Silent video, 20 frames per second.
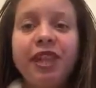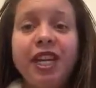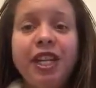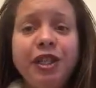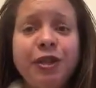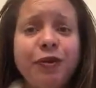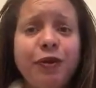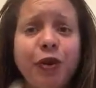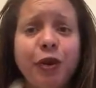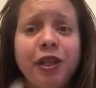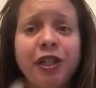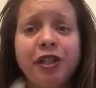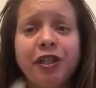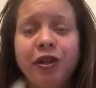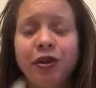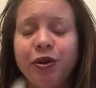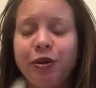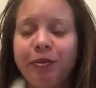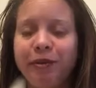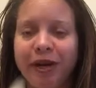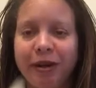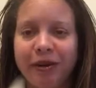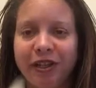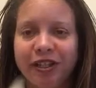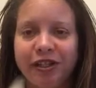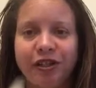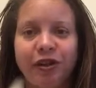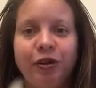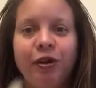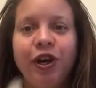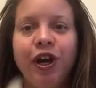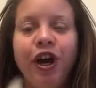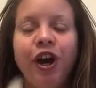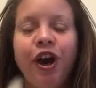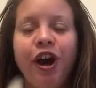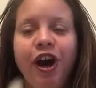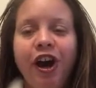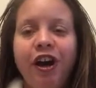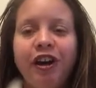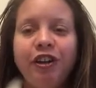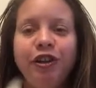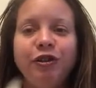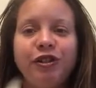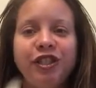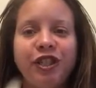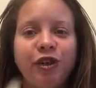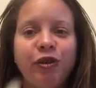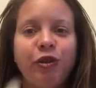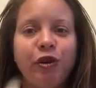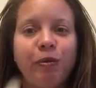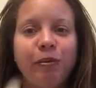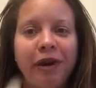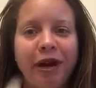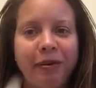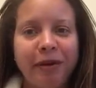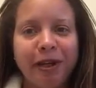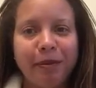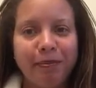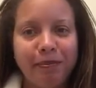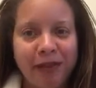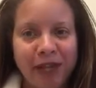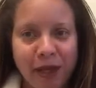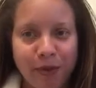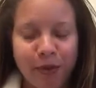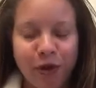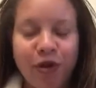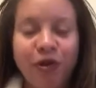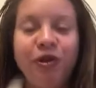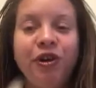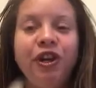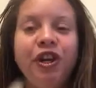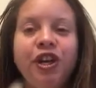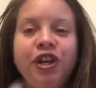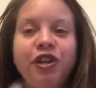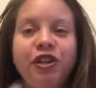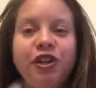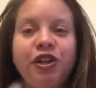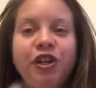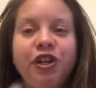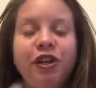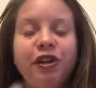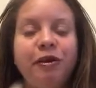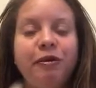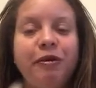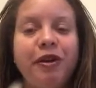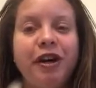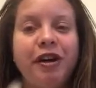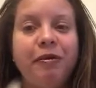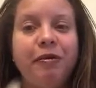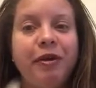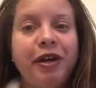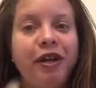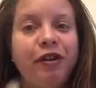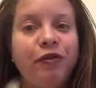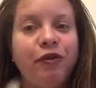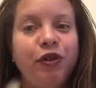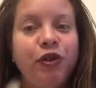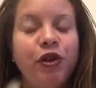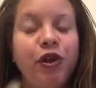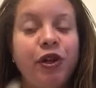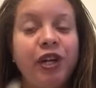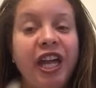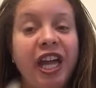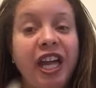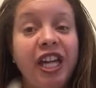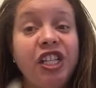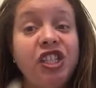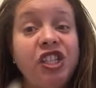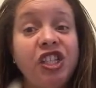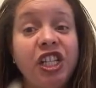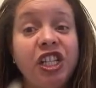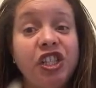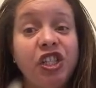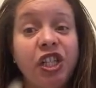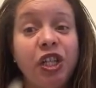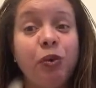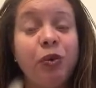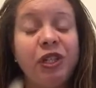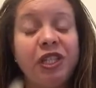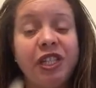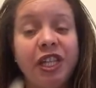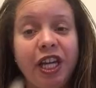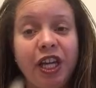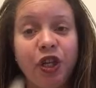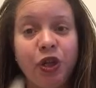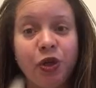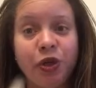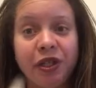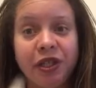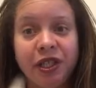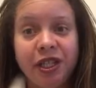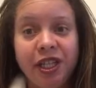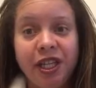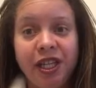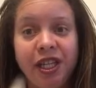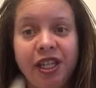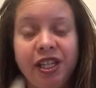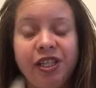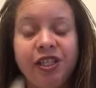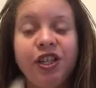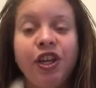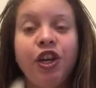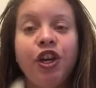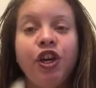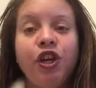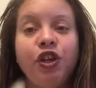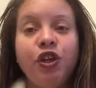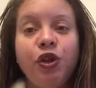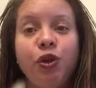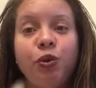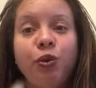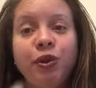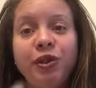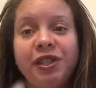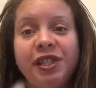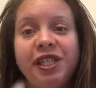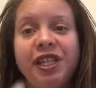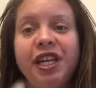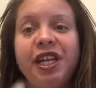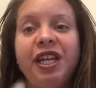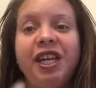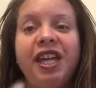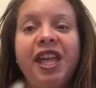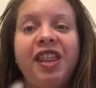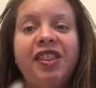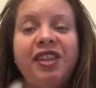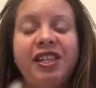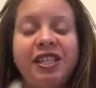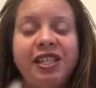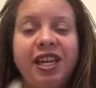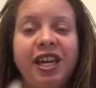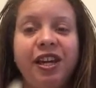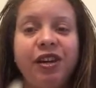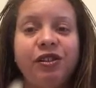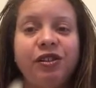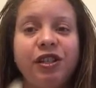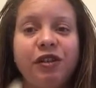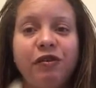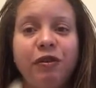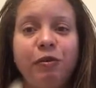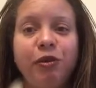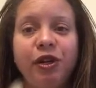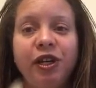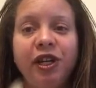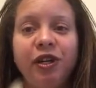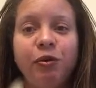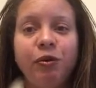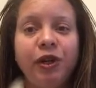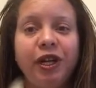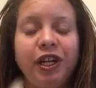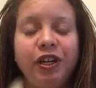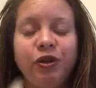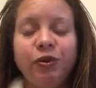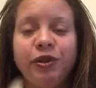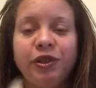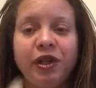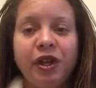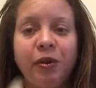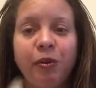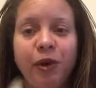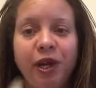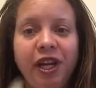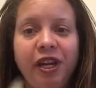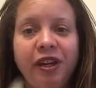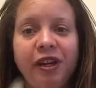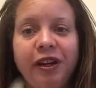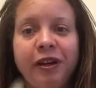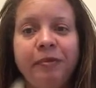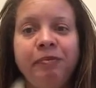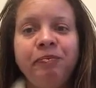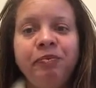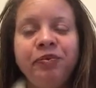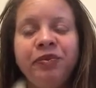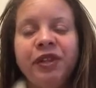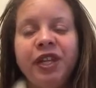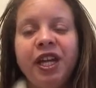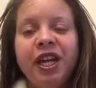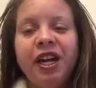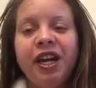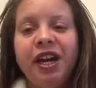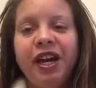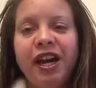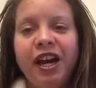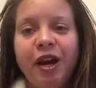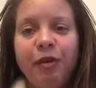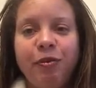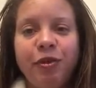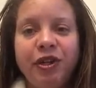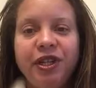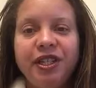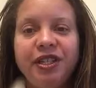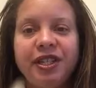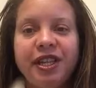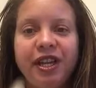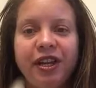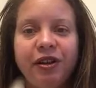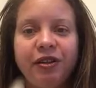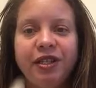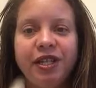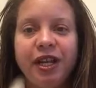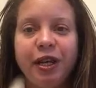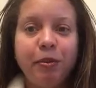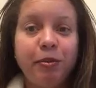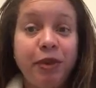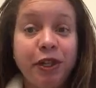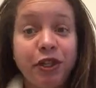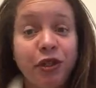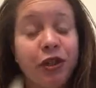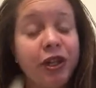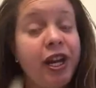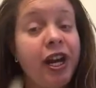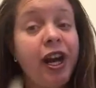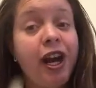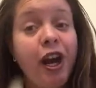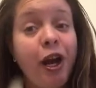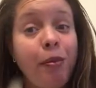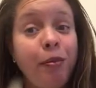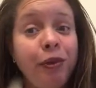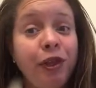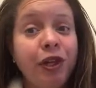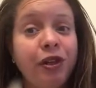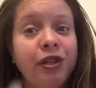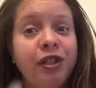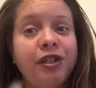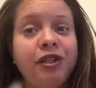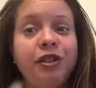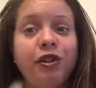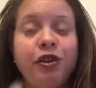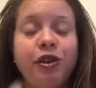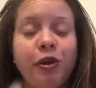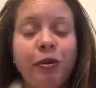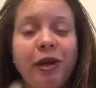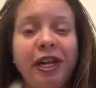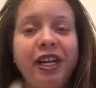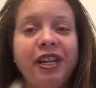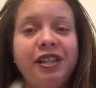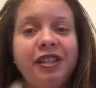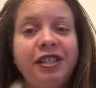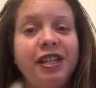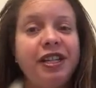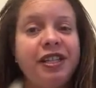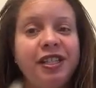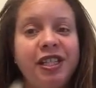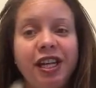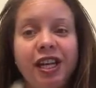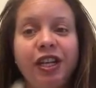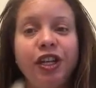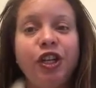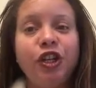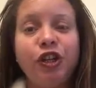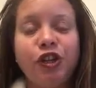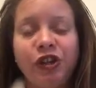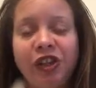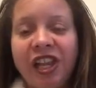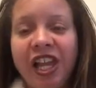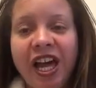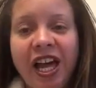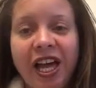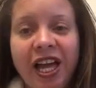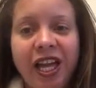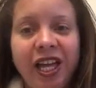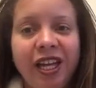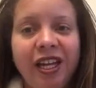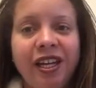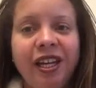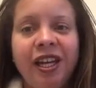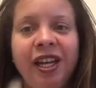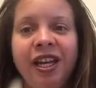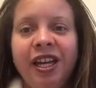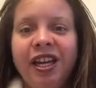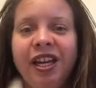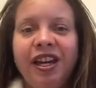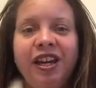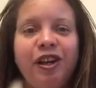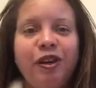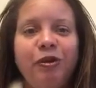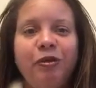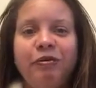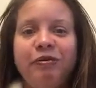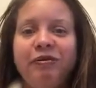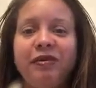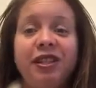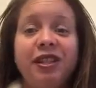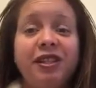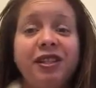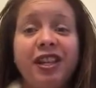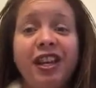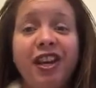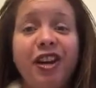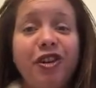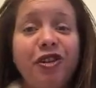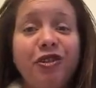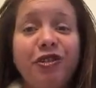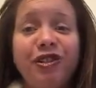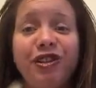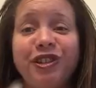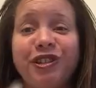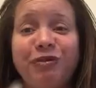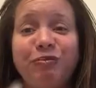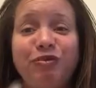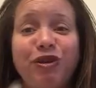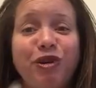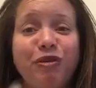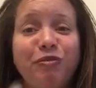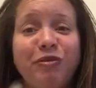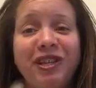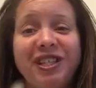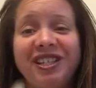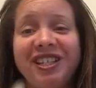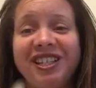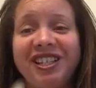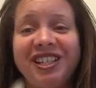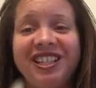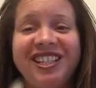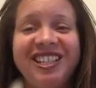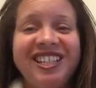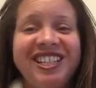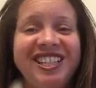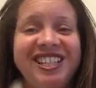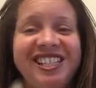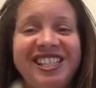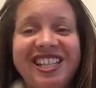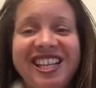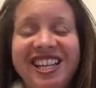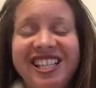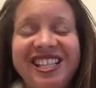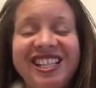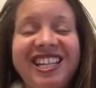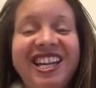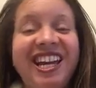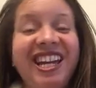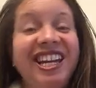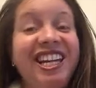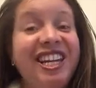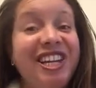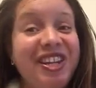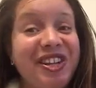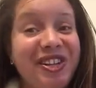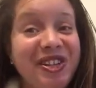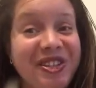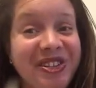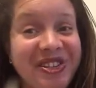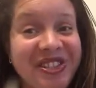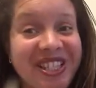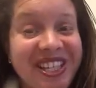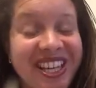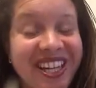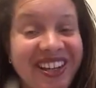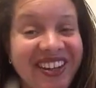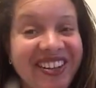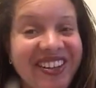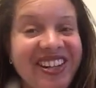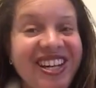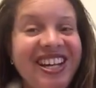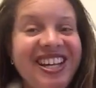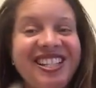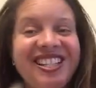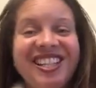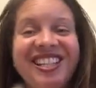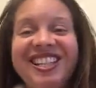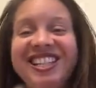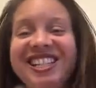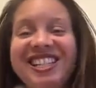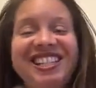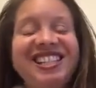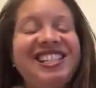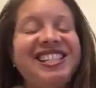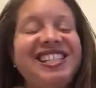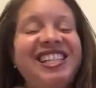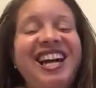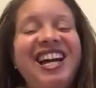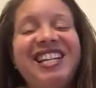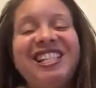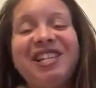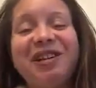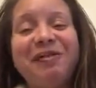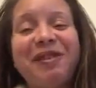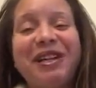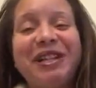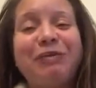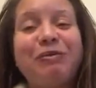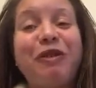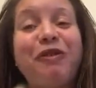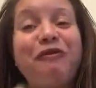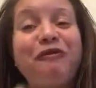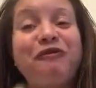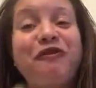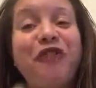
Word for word: is for the general public. So all you general public people, you can go to, um, if you go to HCG with Tanya Ortiz, you will see the scale. So every morning what I do is I wake up, I hop on the scale, take a picture, and I upload it. So nobody can say, Tanya, you're lying. Um, the scale looks broke, busted, and disgusted. I need a new scale. So this is not something that's been